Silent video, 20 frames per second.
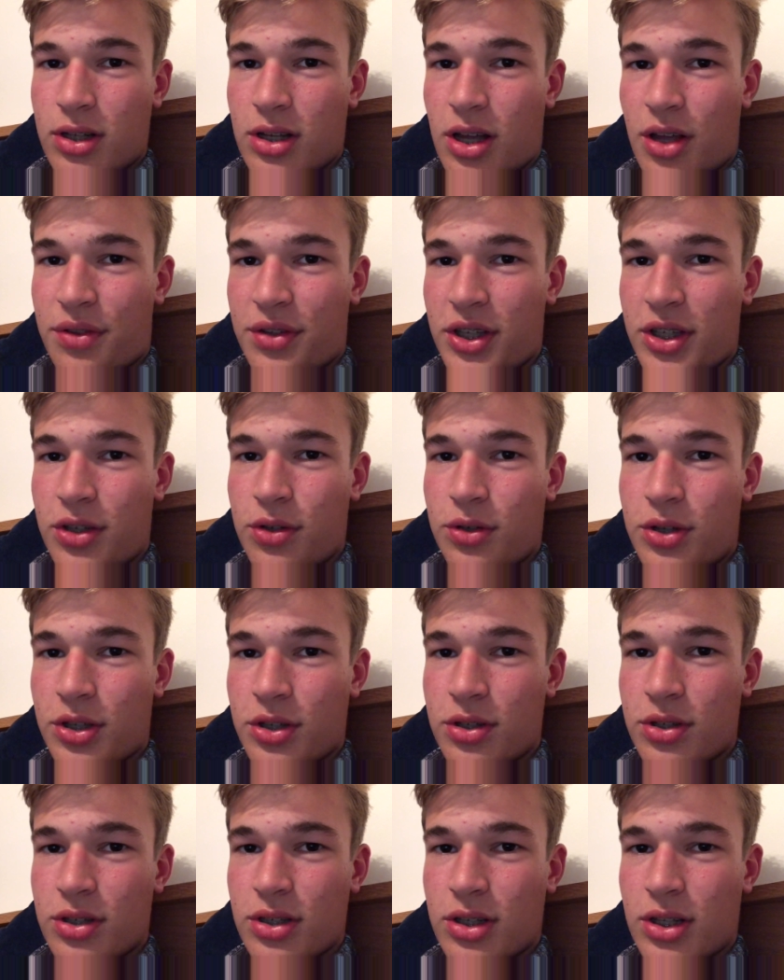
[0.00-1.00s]
I think
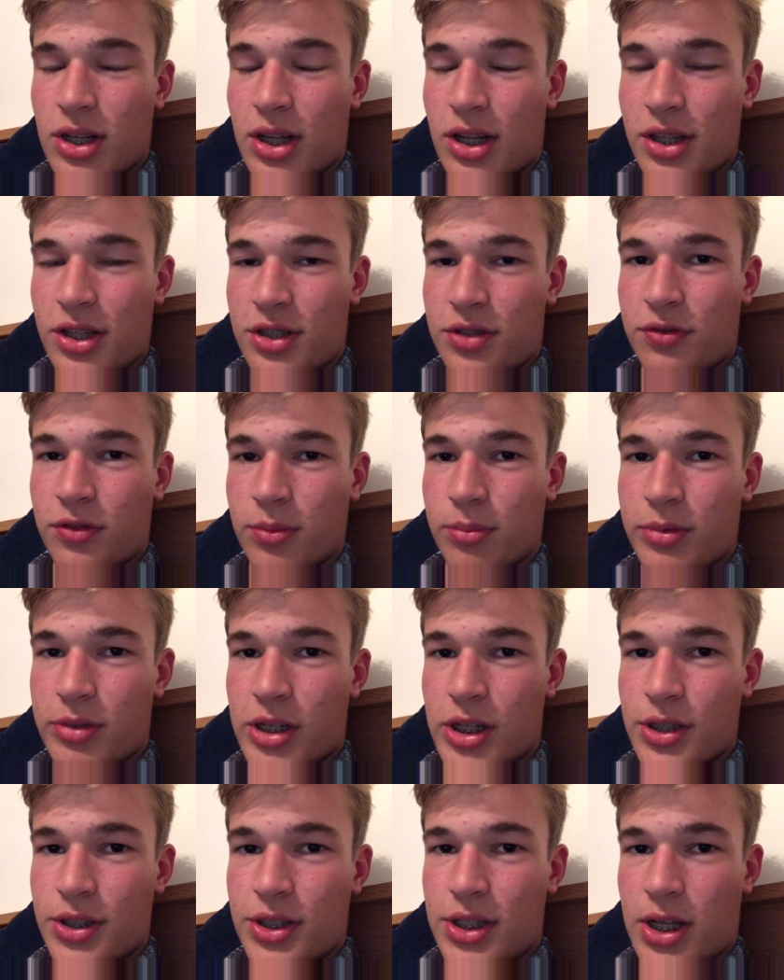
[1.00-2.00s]
this film
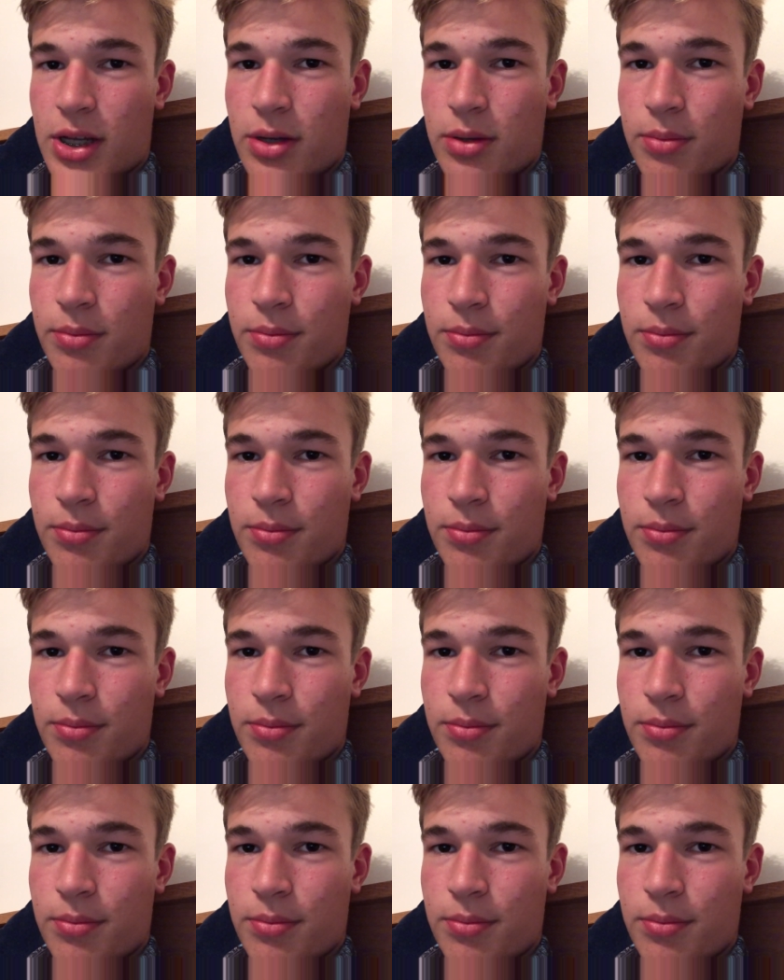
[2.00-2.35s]
does that